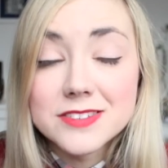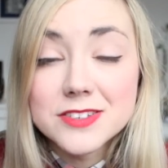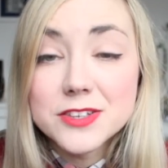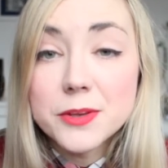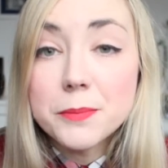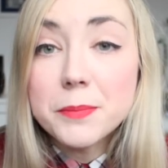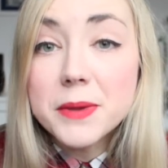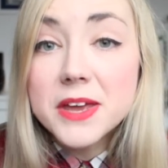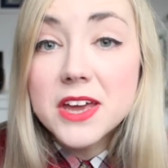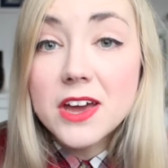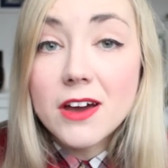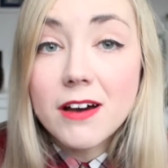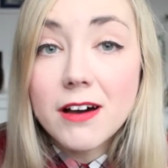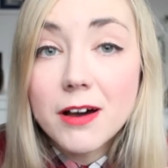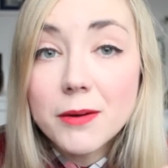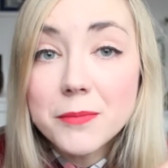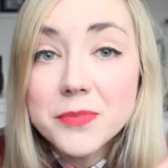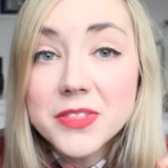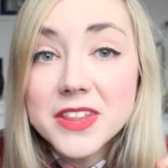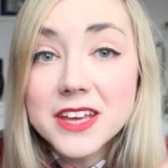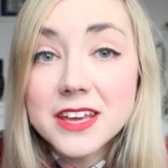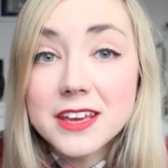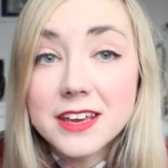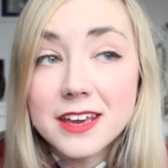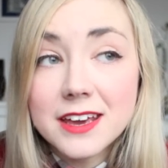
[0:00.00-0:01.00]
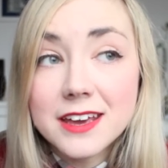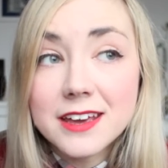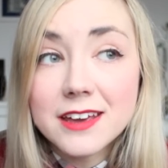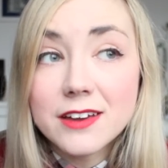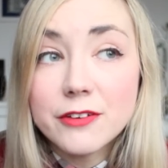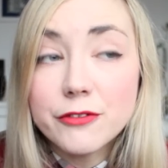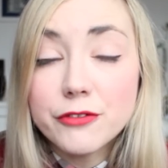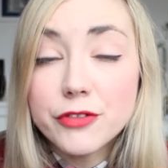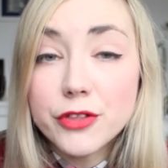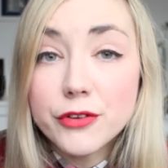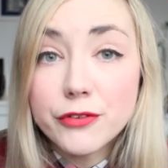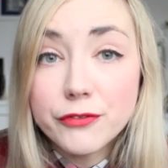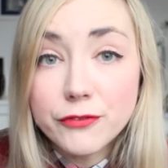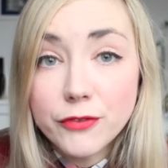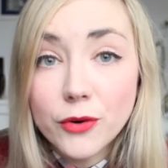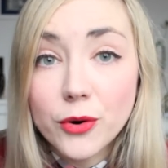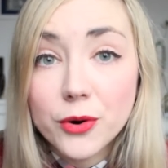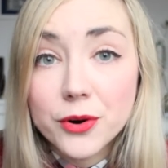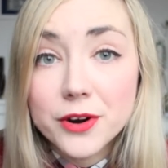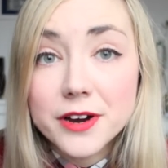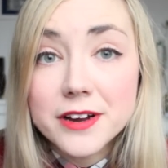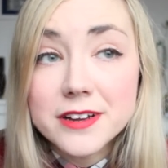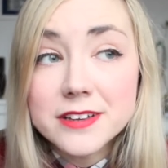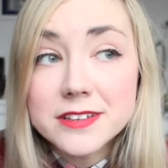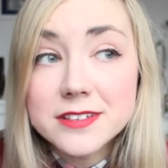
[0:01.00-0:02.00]
To become the king of the
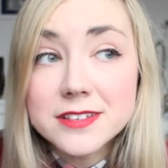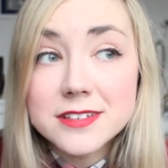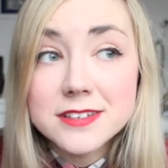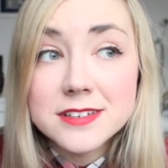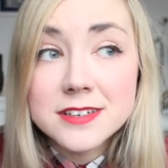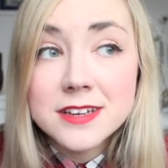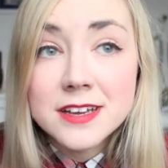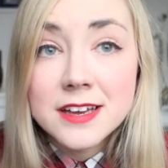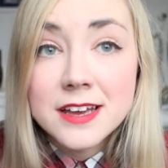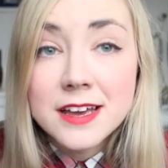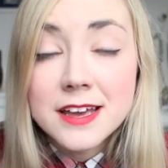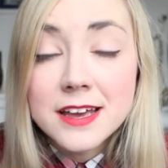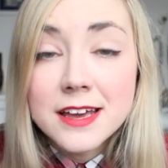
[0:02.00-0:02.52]
forest,